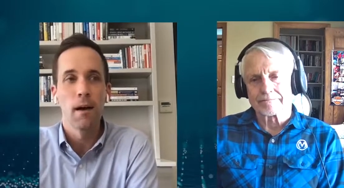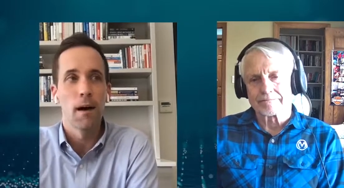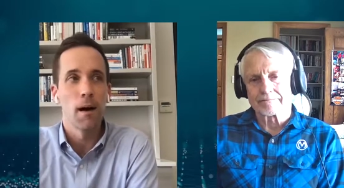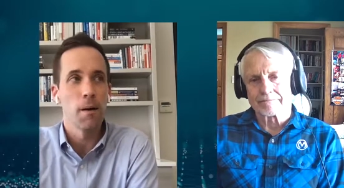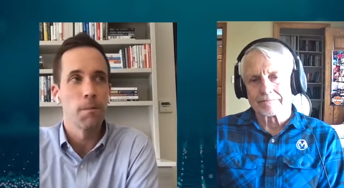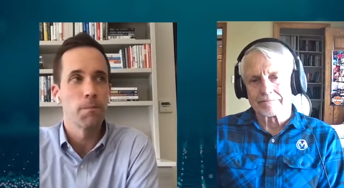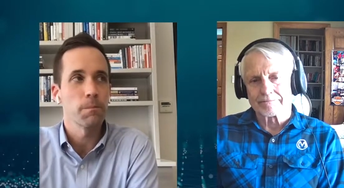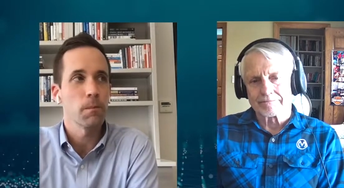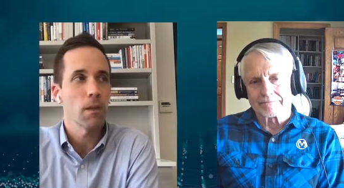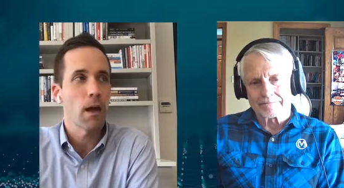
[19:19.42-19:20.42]

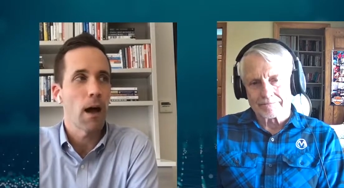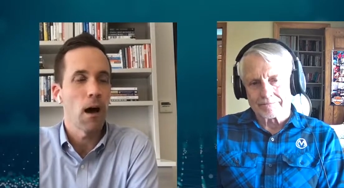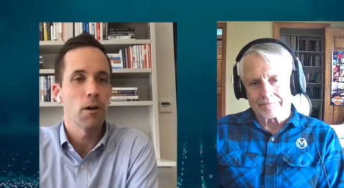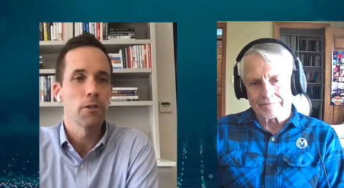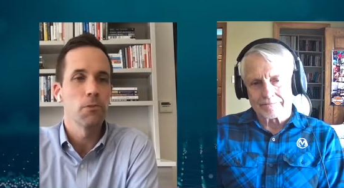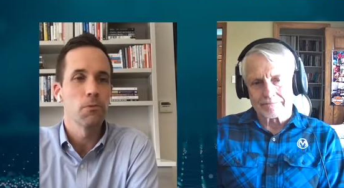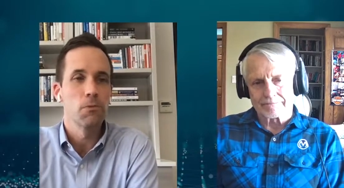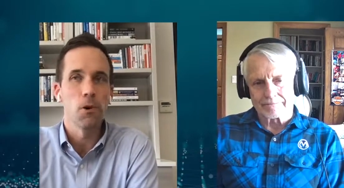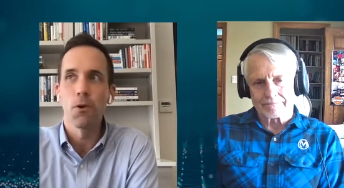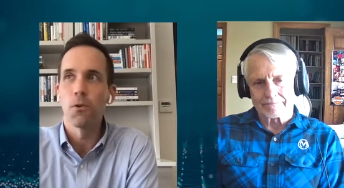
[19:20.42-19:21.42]
Speaker 1: Um, how do you
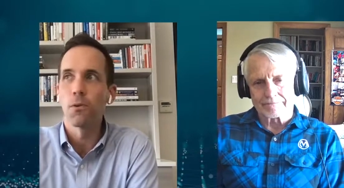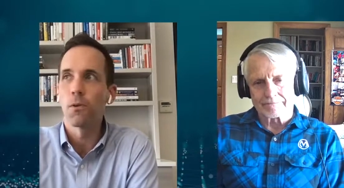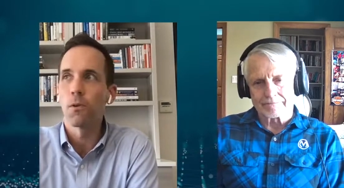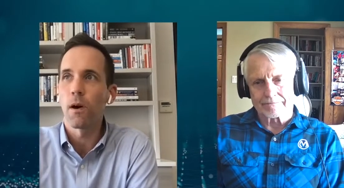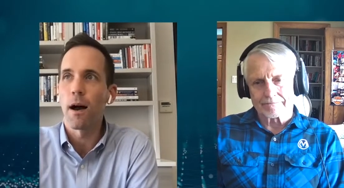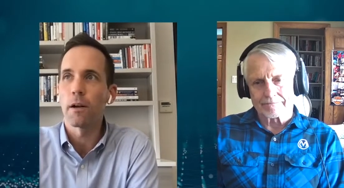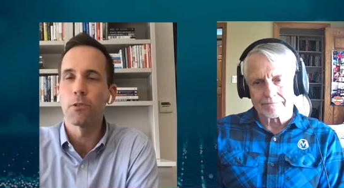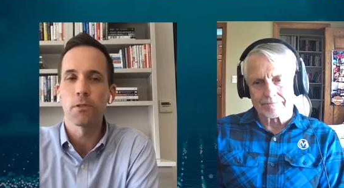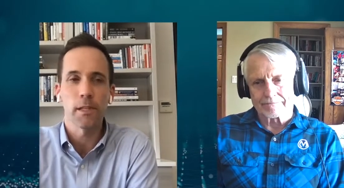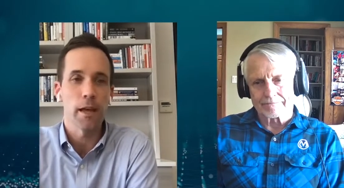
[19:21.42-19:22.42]
grow or how do
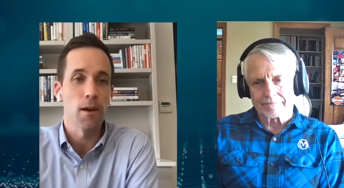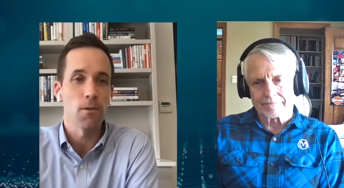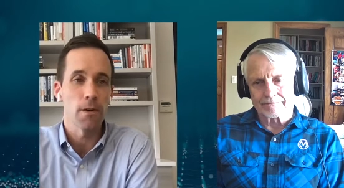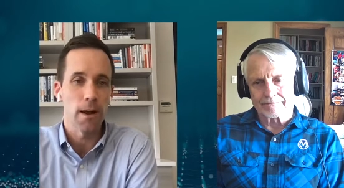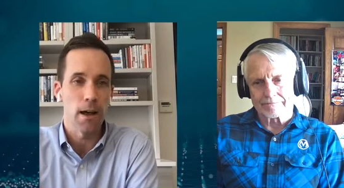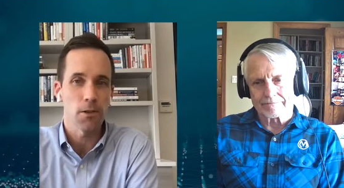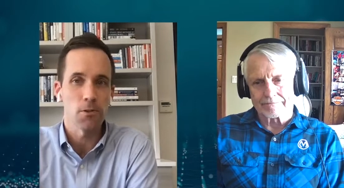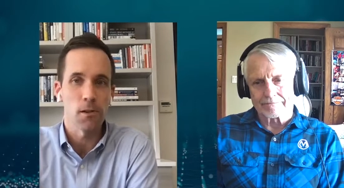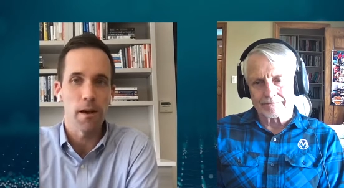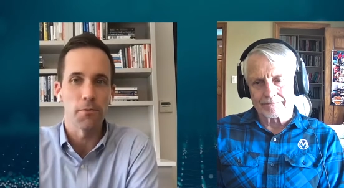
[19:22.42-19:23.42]
you scale on a
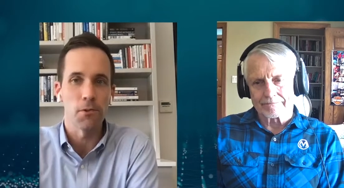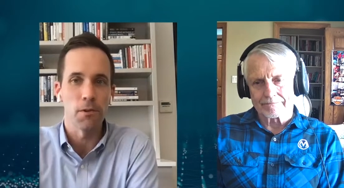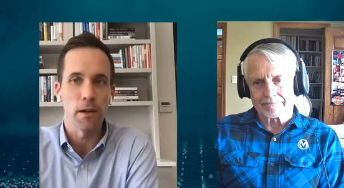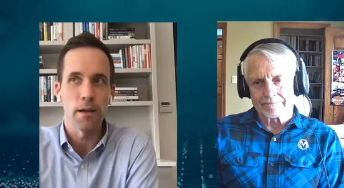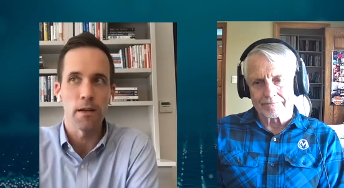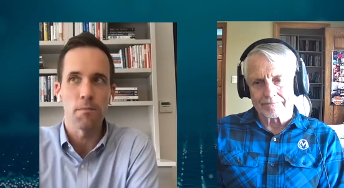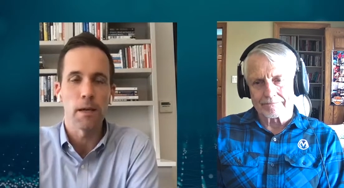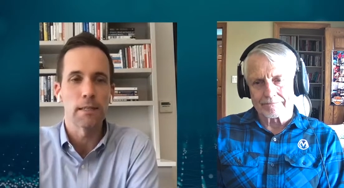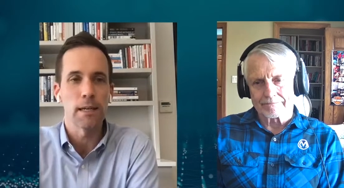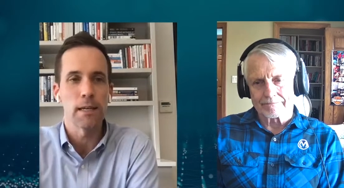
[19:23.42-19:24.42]
national level and
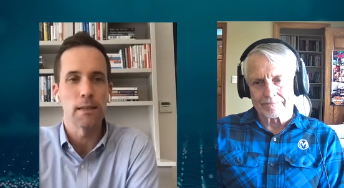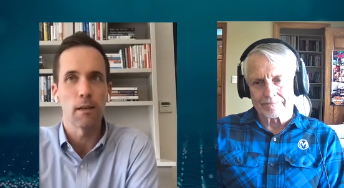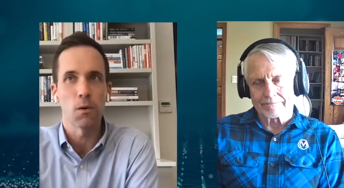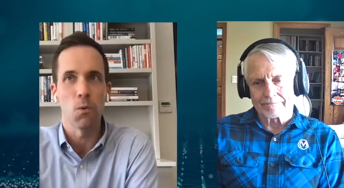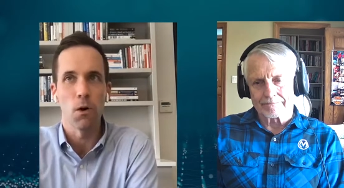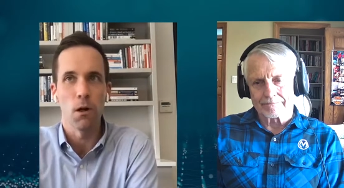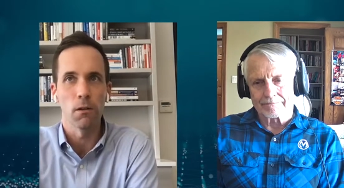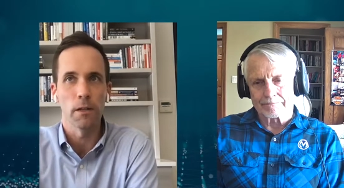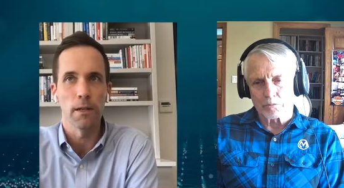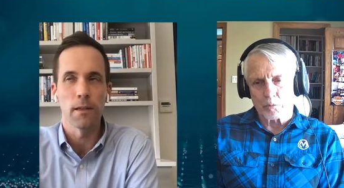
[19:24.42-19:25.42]
maintain that
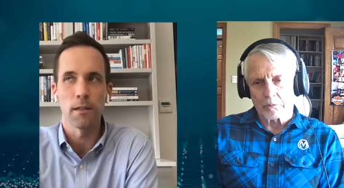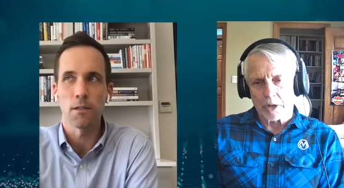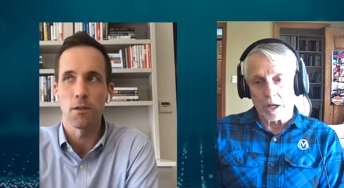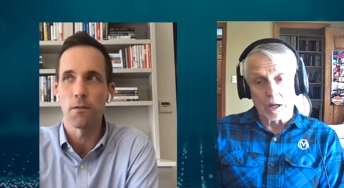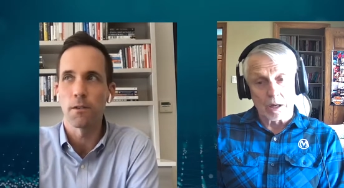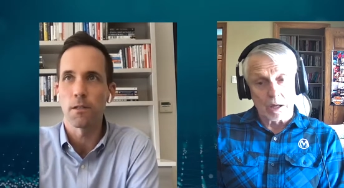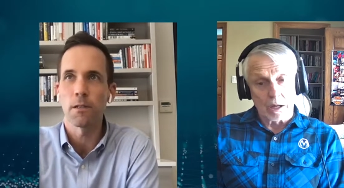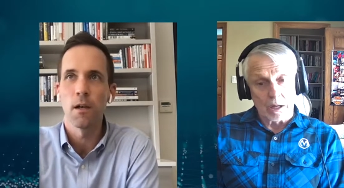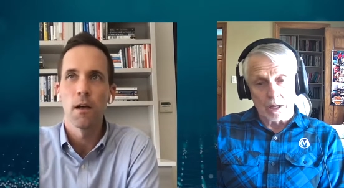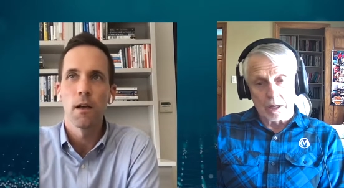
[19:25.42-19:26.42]
quality and that
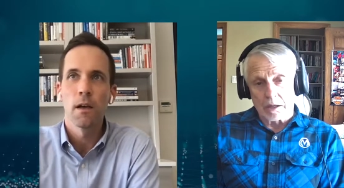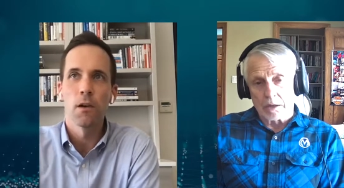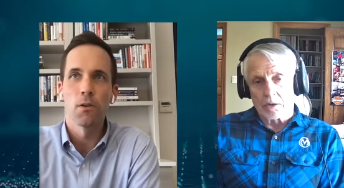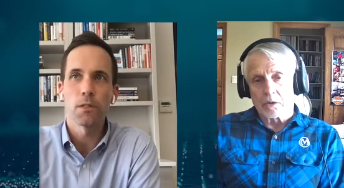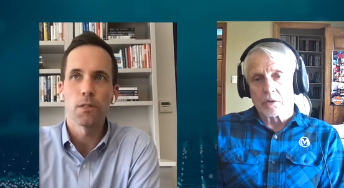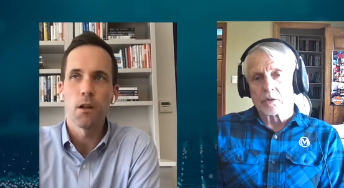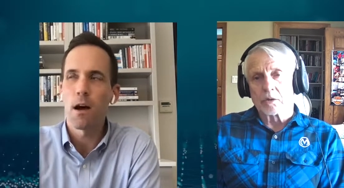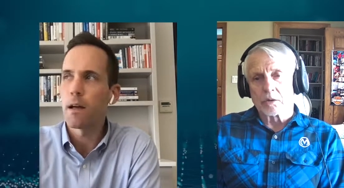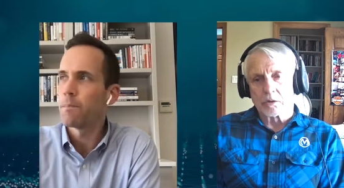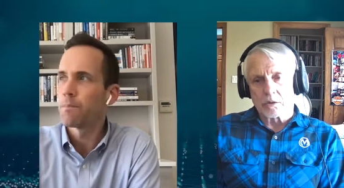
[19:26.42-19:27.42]
service? You know, it's
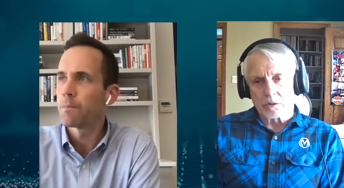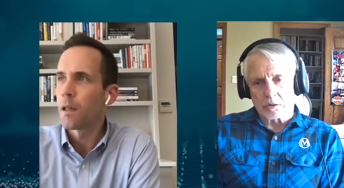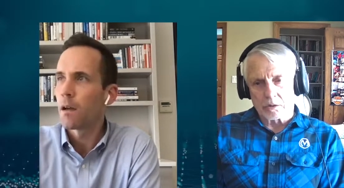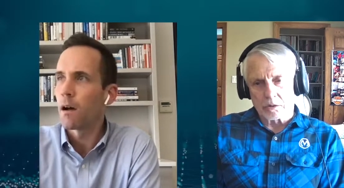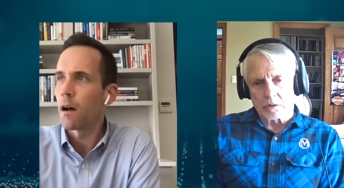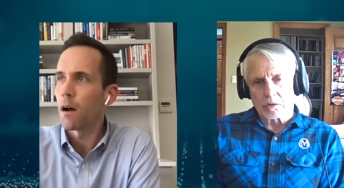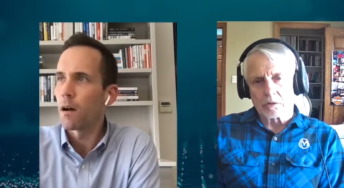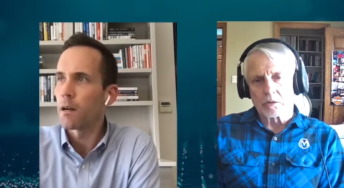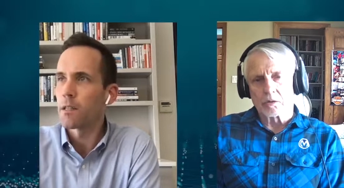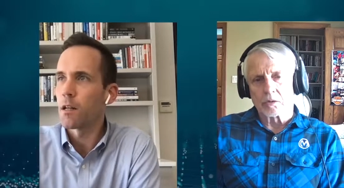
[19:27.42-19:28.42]
not
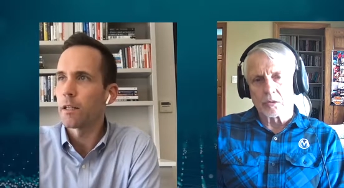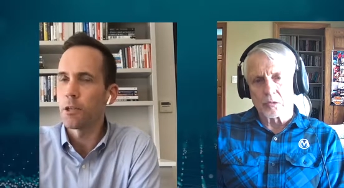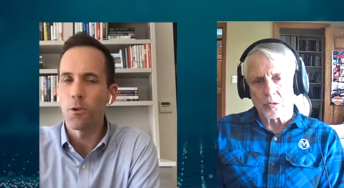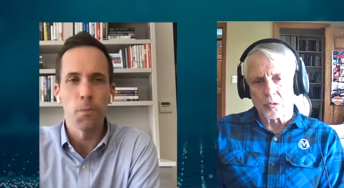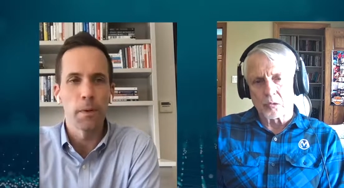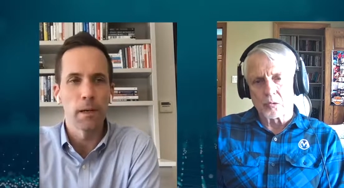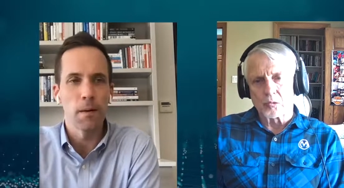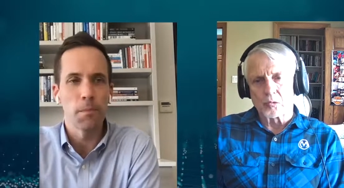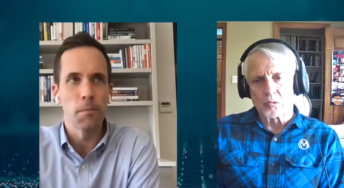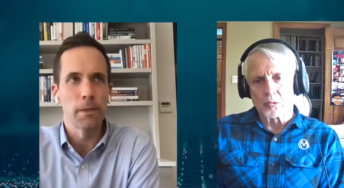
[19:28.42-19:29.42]
uh, it's not like you're opening
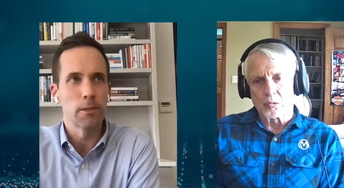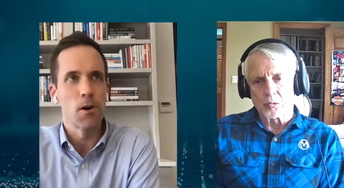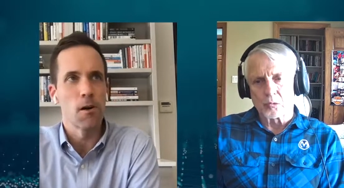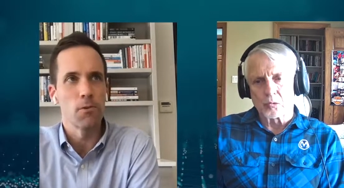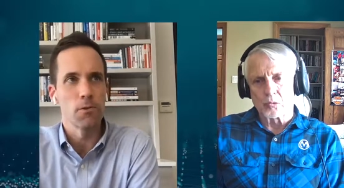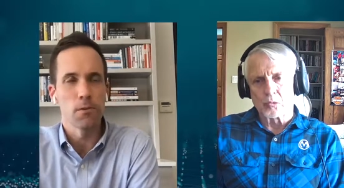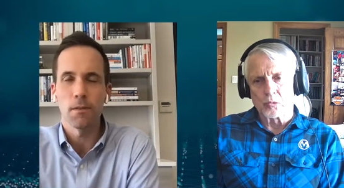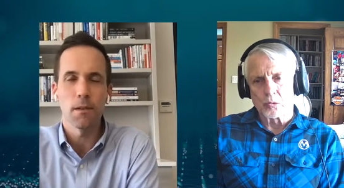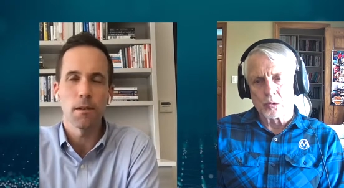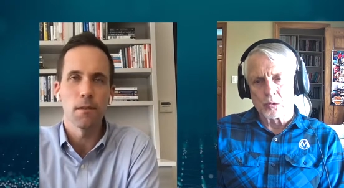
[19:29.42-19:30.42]
up a McDonald's.
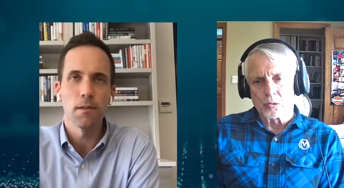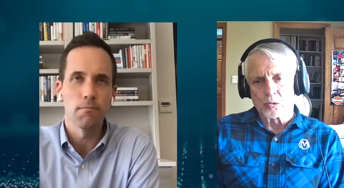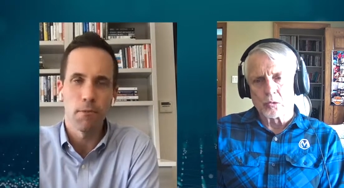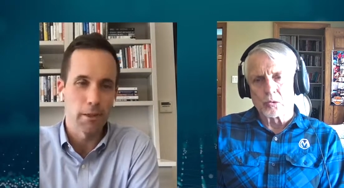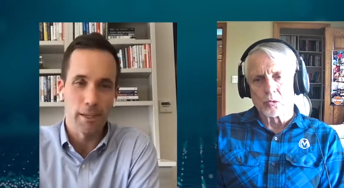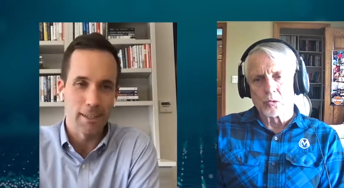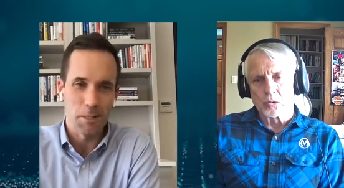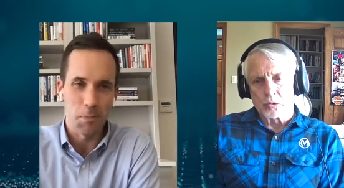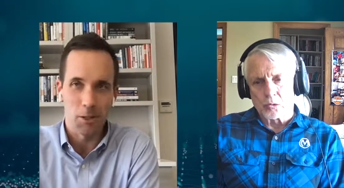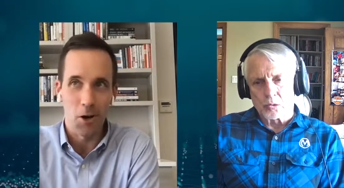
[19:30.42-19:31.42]
Eh, eh, nothing
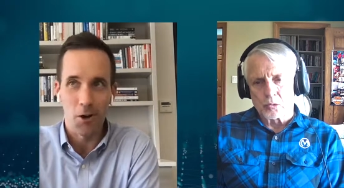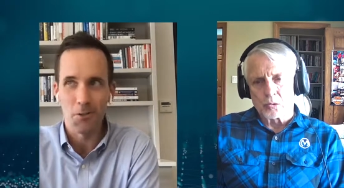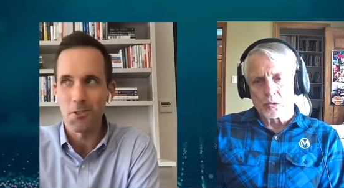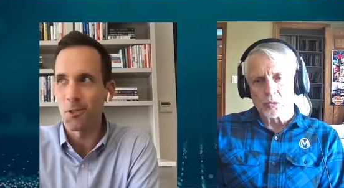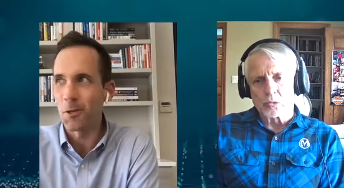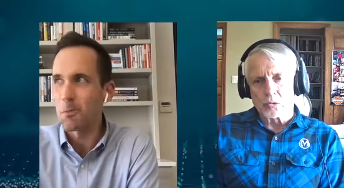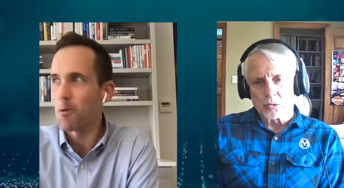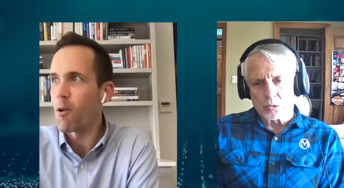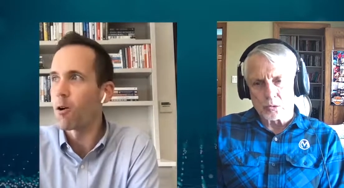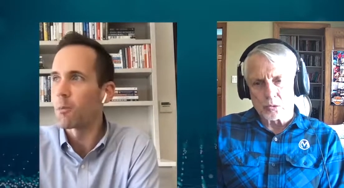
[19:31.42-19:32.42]
against McDonald's, don't get me
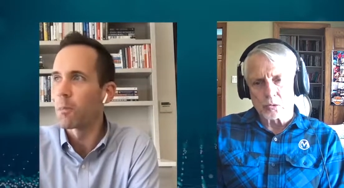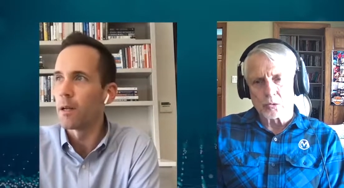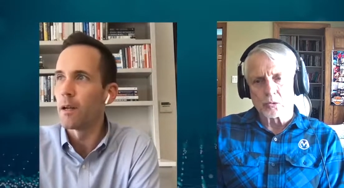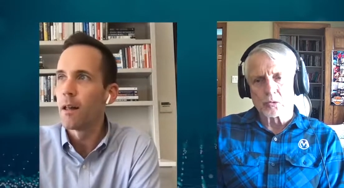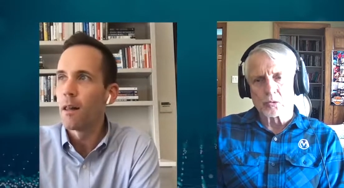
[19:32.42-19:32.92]
wrong, but